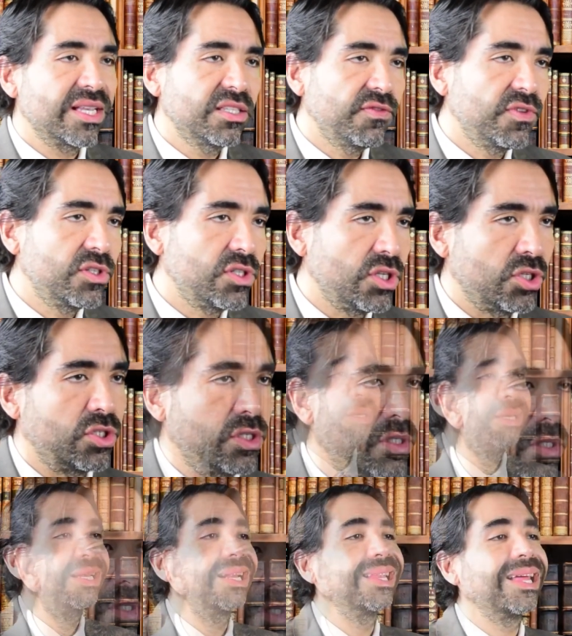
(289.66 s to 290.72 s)
as
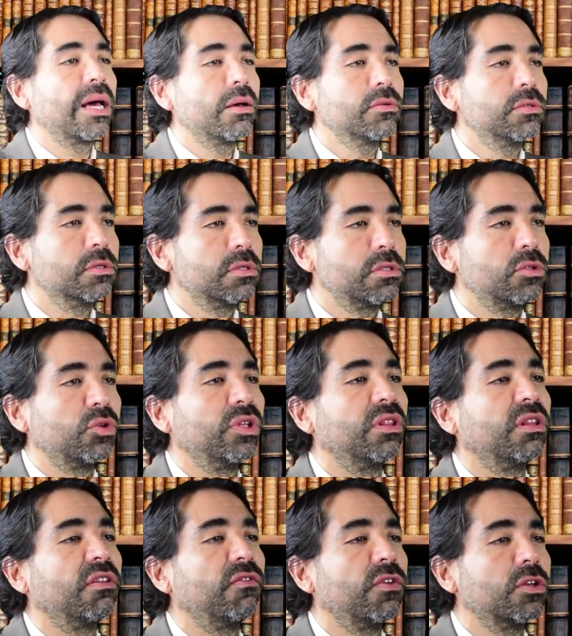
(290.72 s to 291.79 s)
physicians, it allows us to
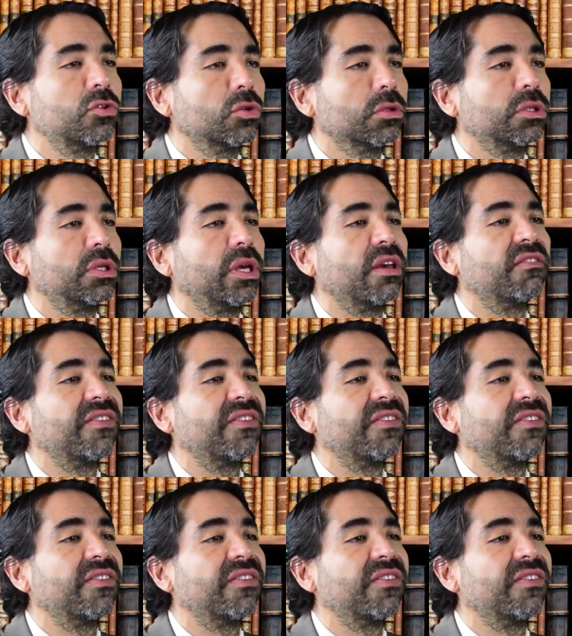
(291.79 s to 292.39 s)
individually